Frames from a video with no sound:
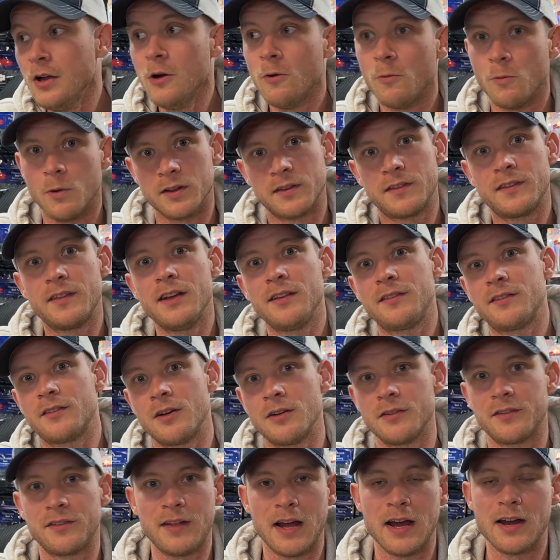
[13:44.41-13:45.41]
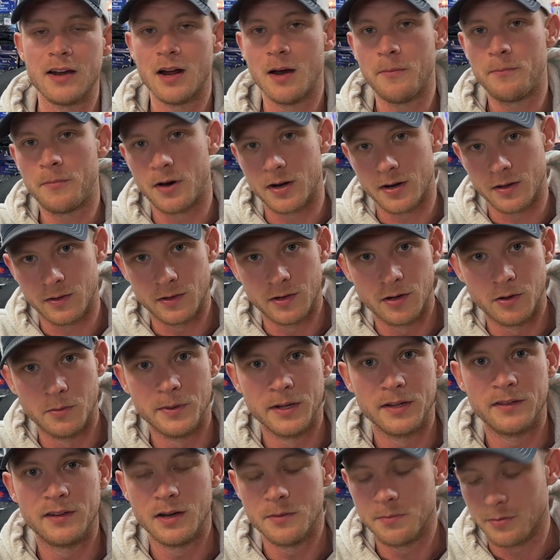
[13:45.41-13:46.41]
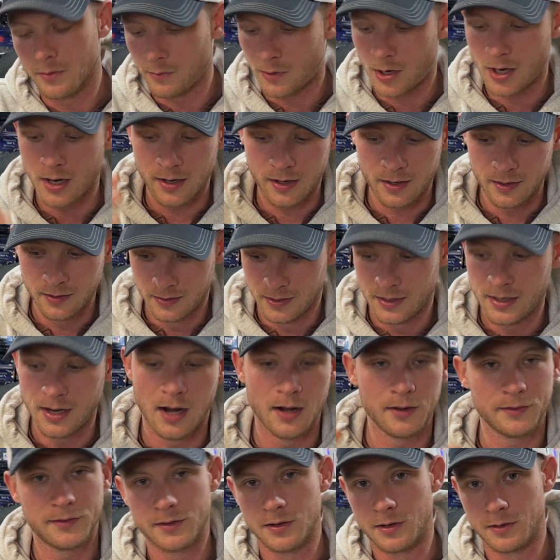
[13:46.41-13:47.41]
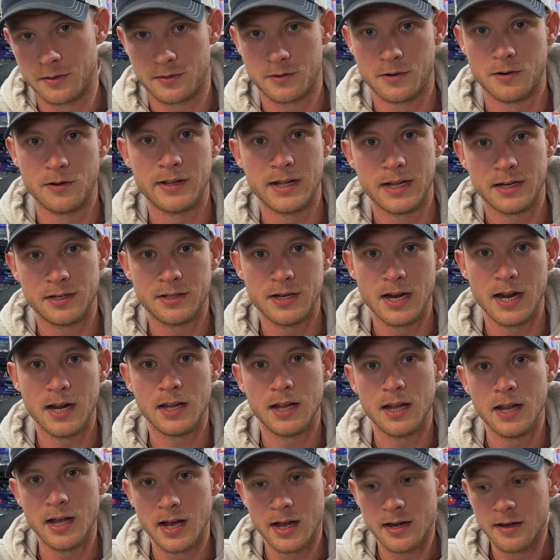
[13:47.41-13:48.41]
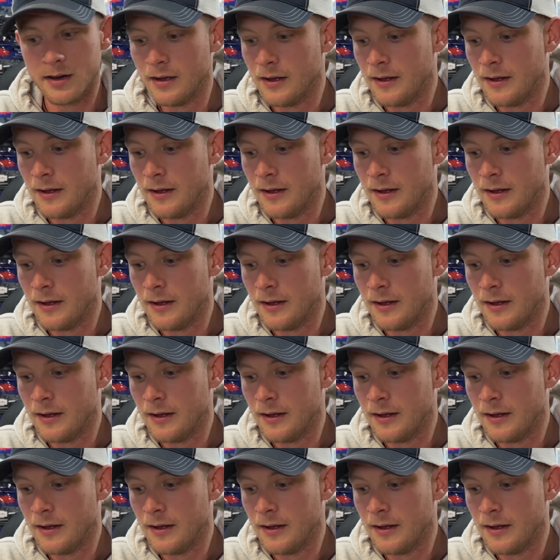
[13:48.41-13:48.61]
Once they start setting up on a little bit deeper water, I'll start throwing that shaky head.